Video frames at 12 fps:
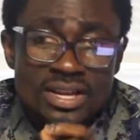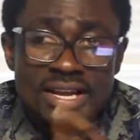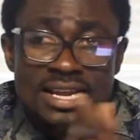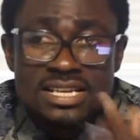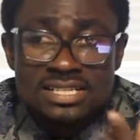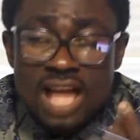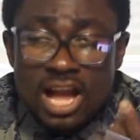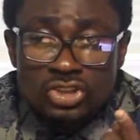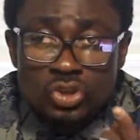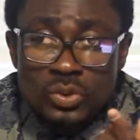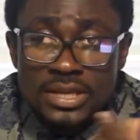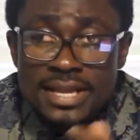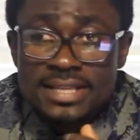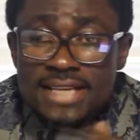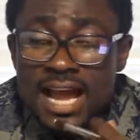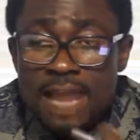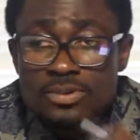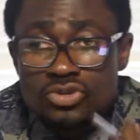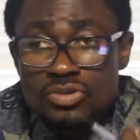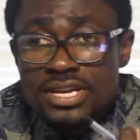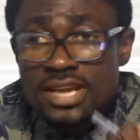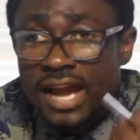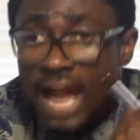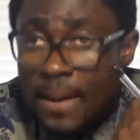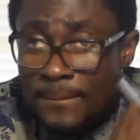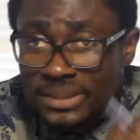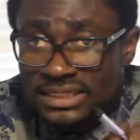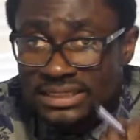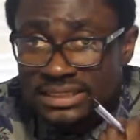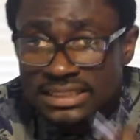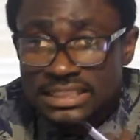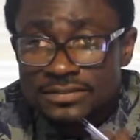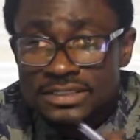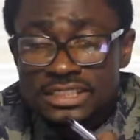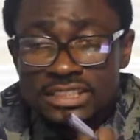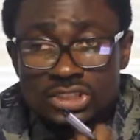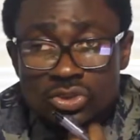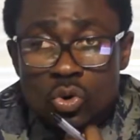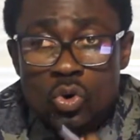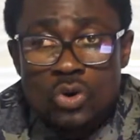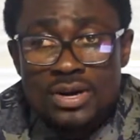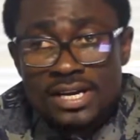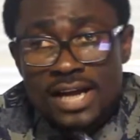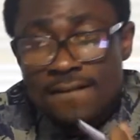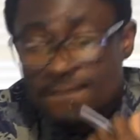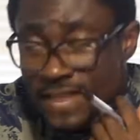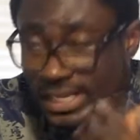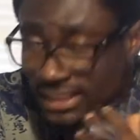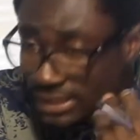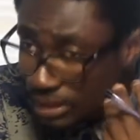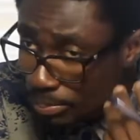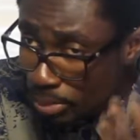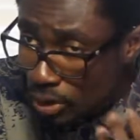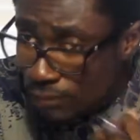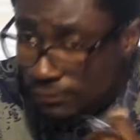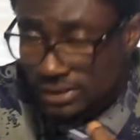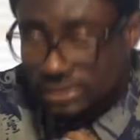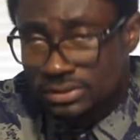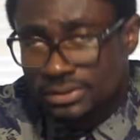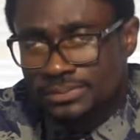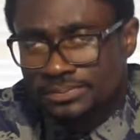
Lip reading: is actually a type 3 hypersensitivity disorder affecting the blood vessels.